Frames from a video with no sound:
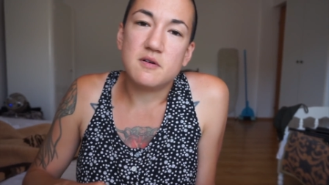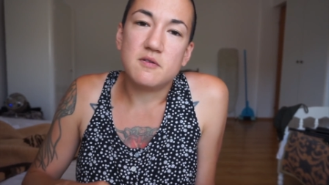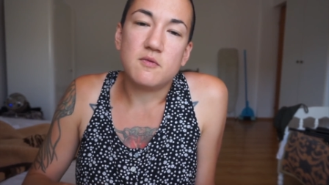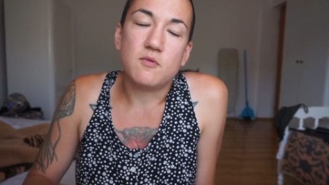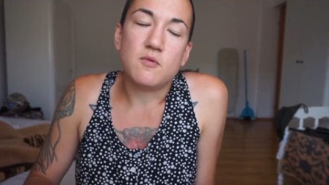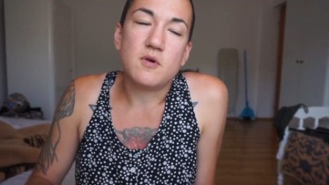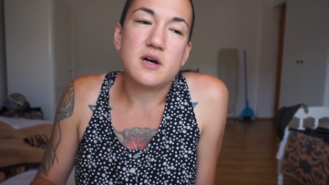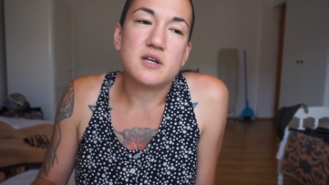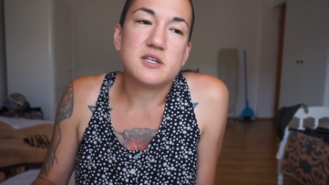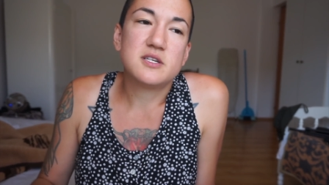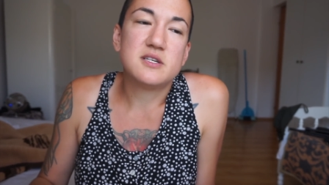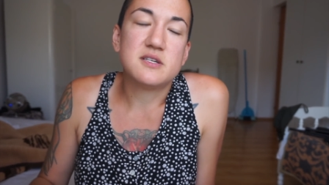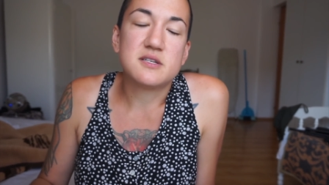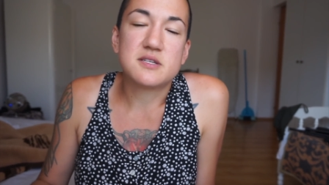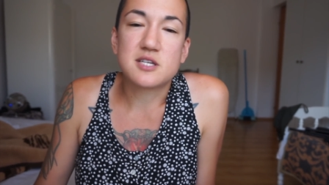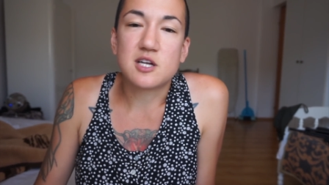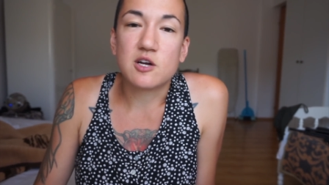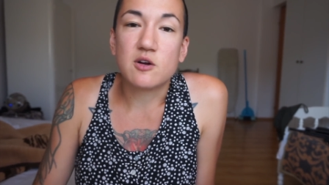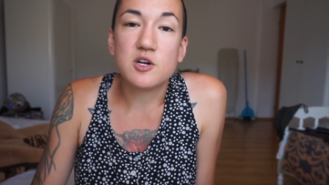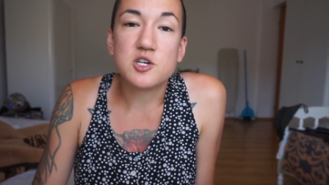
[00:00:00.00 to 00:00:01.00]
want to
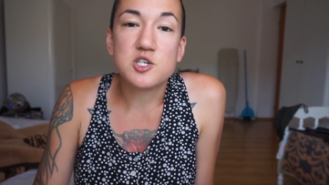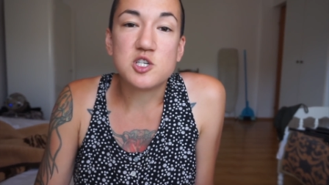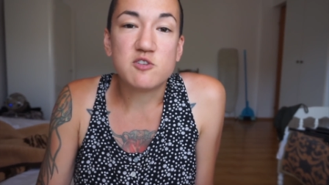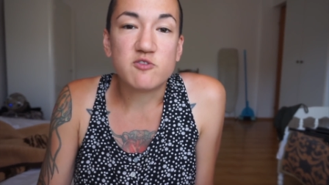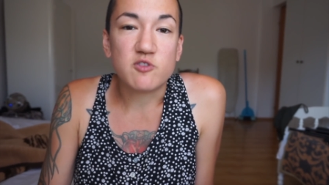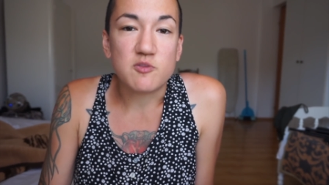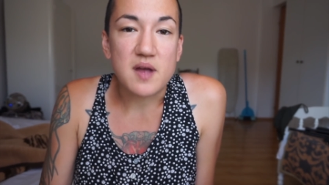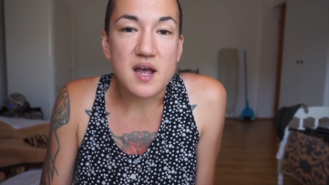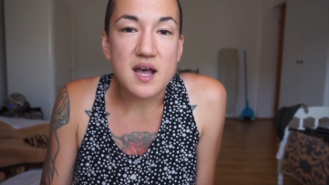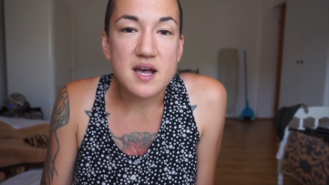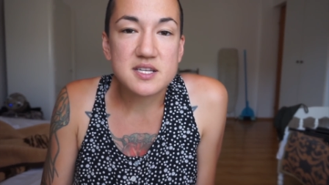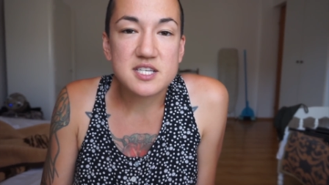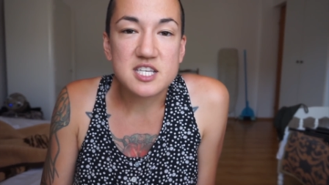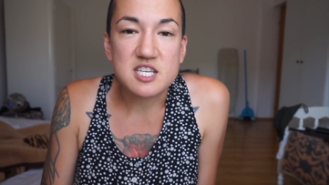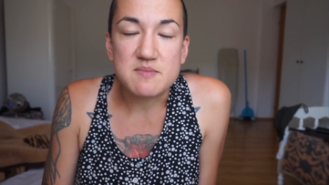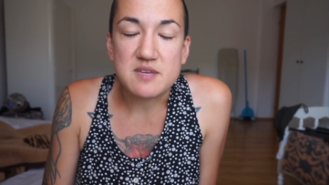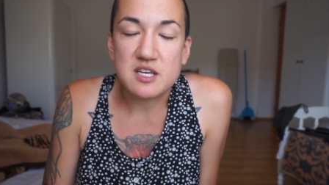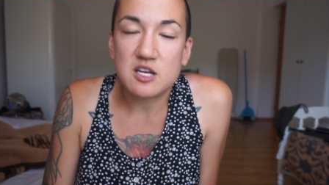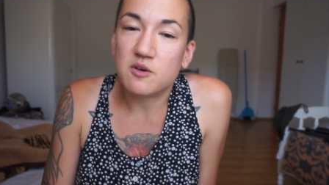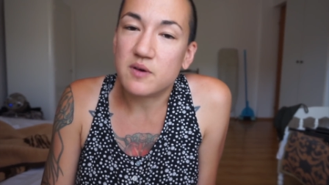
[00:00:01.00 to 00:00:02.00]
discourage you from
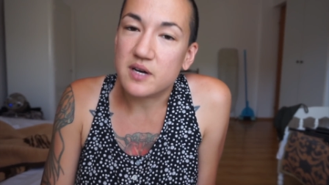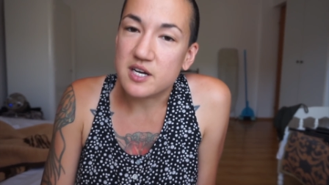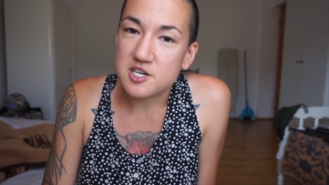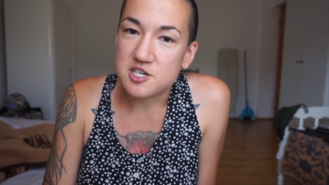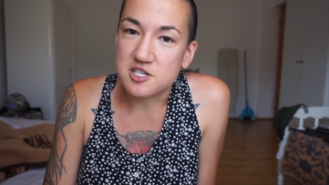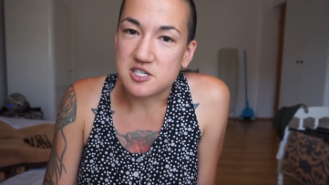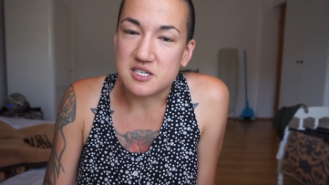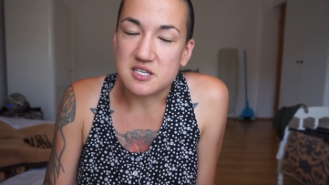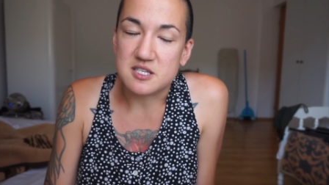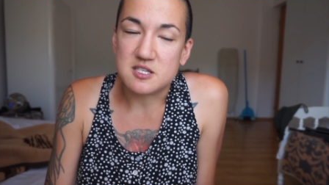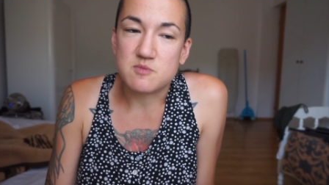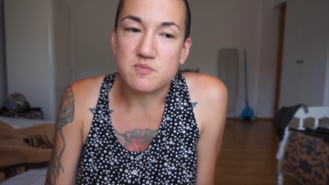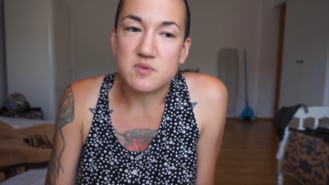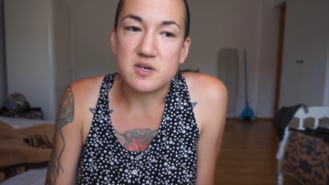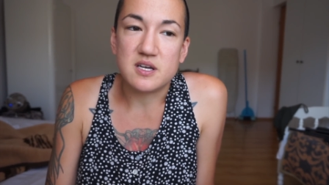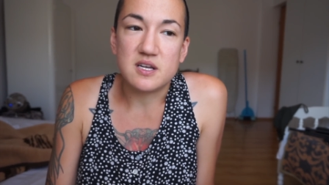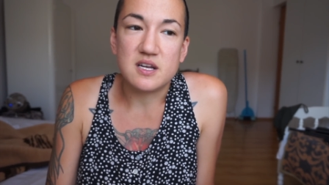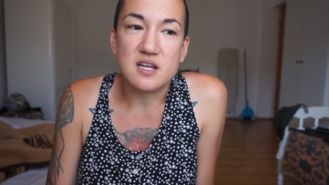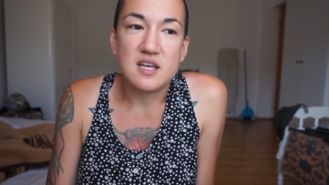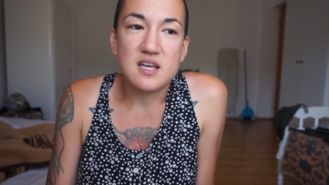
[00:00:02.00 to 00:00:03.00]
asking me questions,
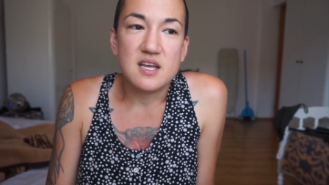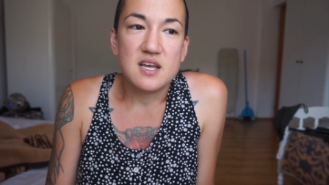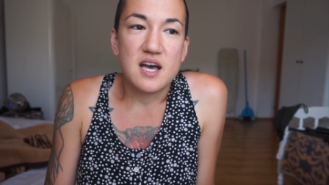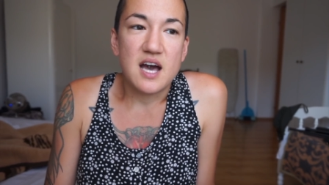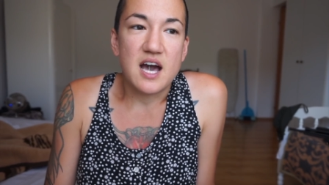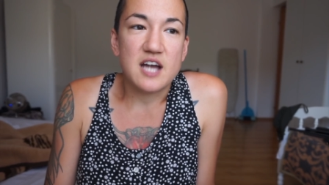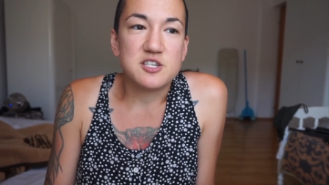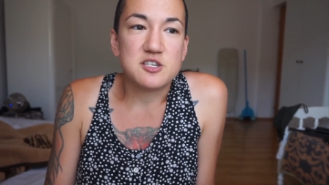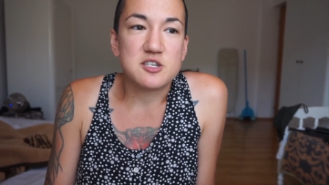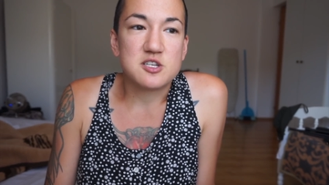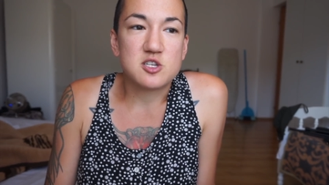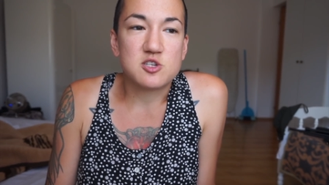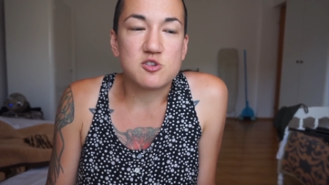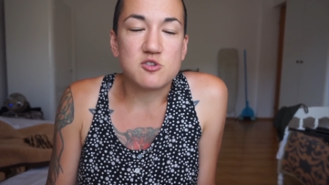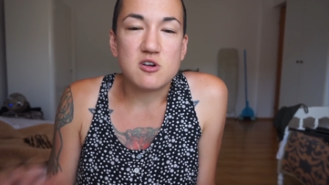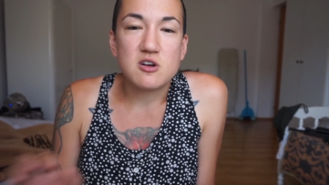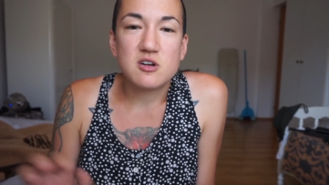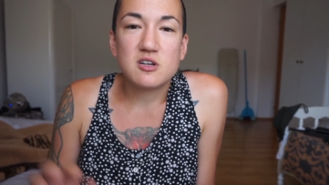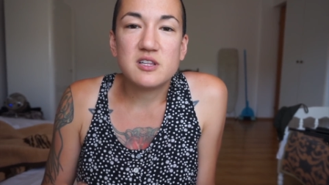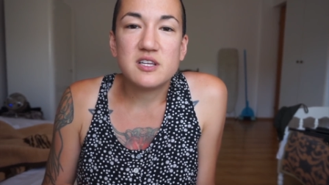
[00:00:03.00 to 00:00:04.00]
but I just
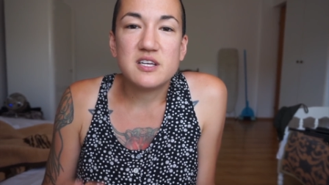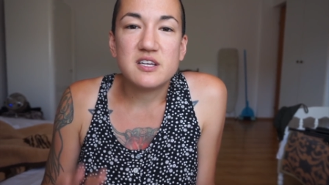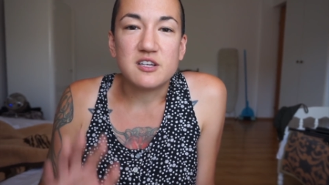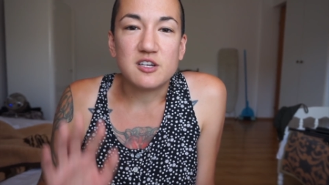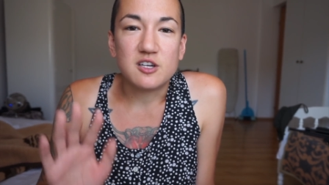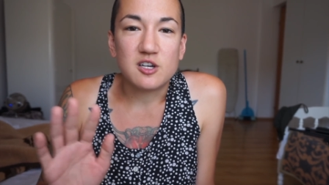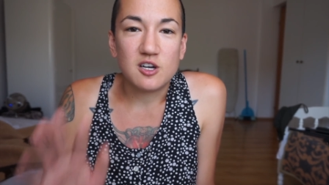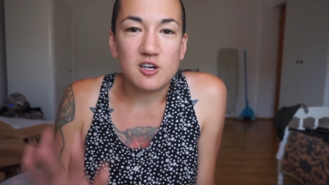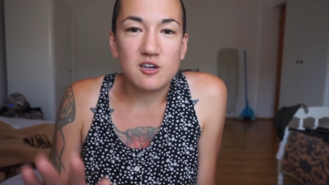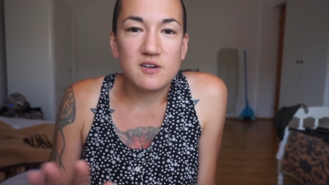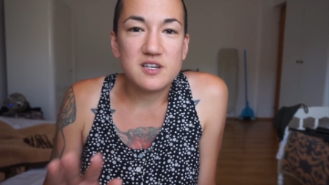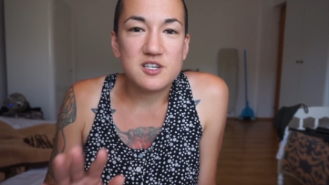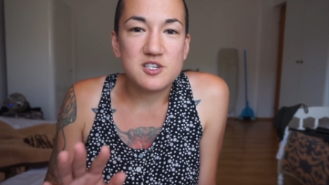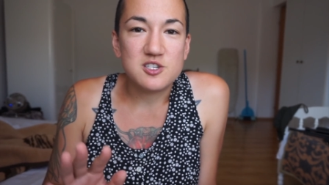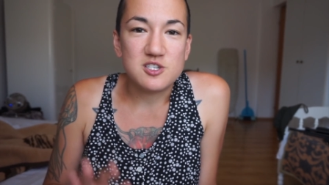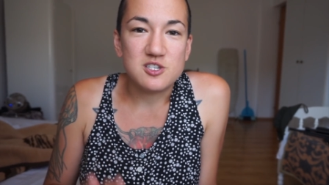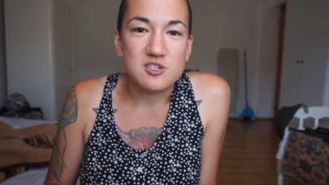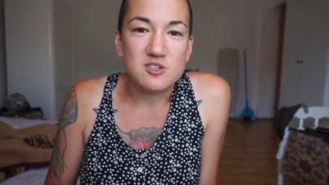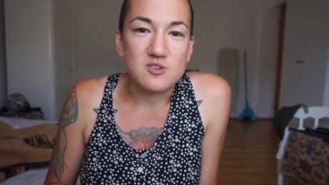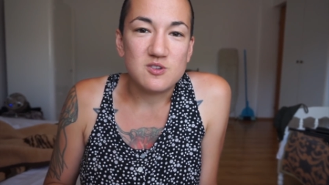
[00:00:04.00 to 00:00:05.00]
strongly
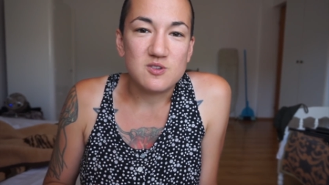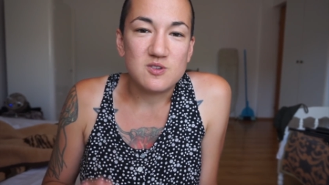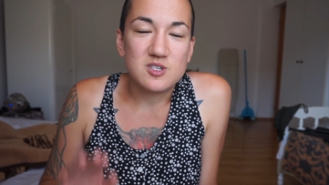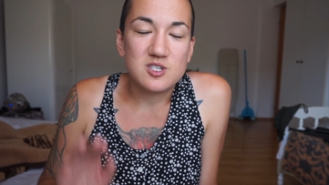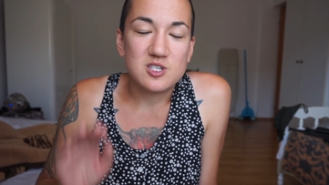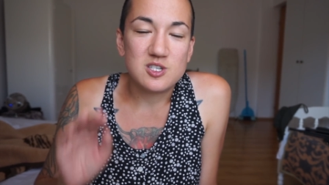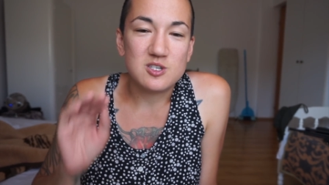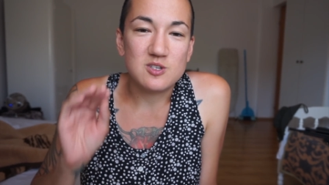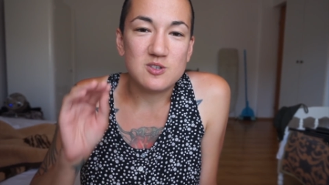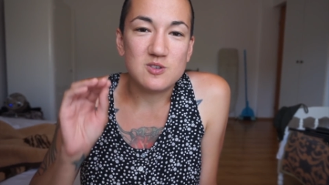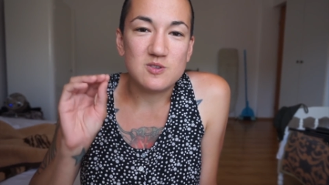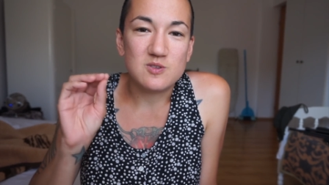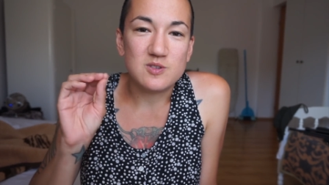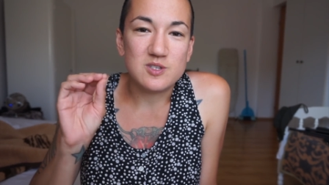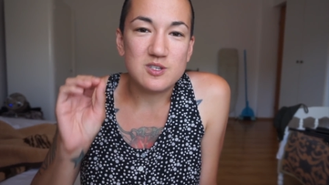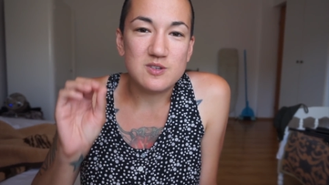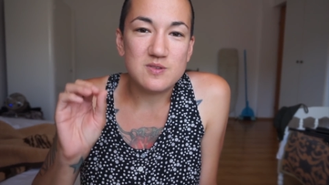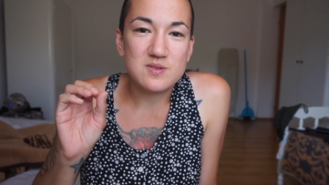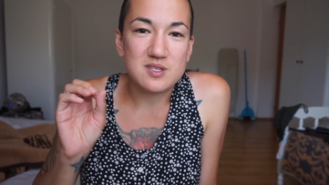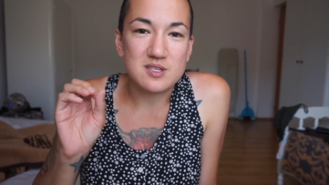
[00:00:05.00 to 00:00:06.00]
encourage you to
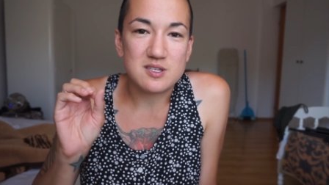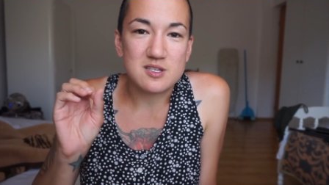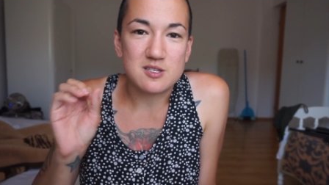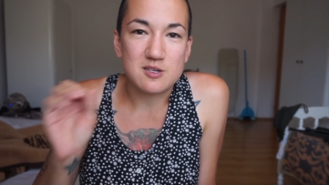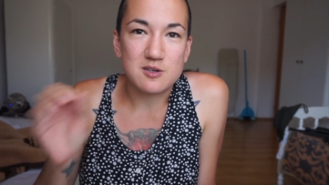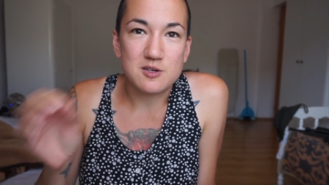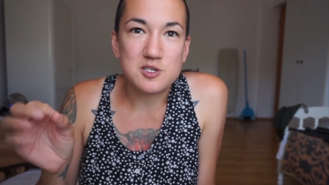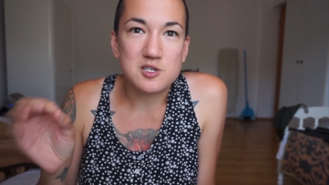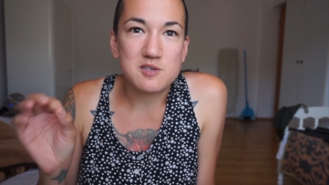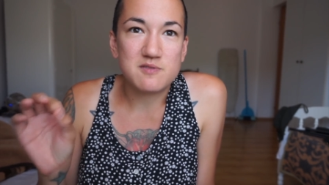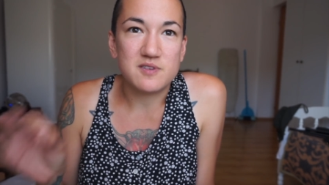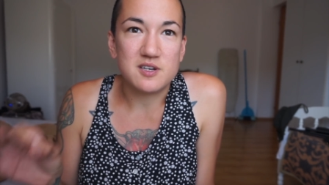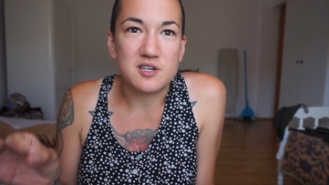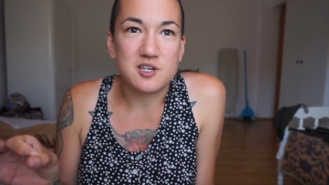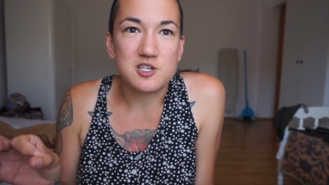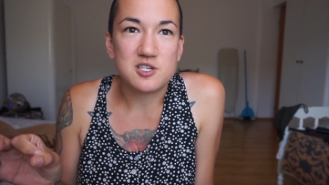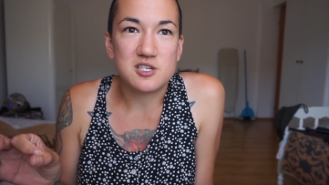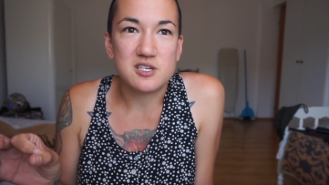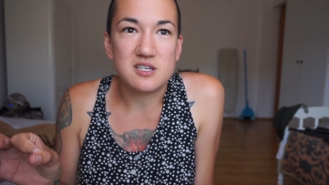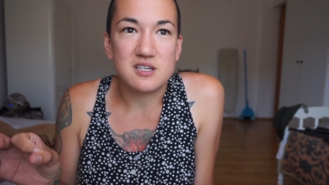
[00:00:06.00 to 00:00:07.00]
use the search
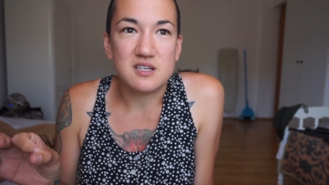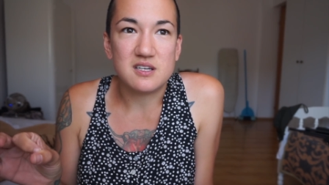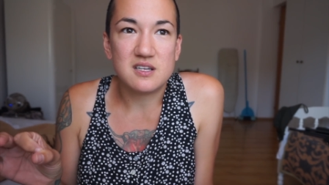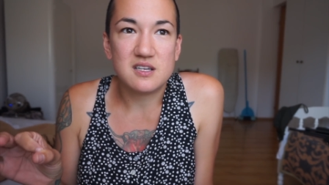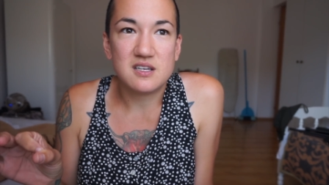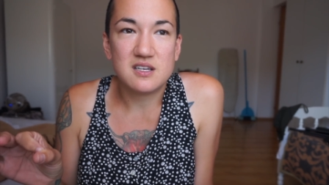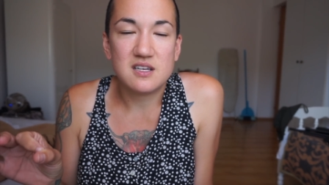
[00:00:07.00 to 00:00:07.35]
function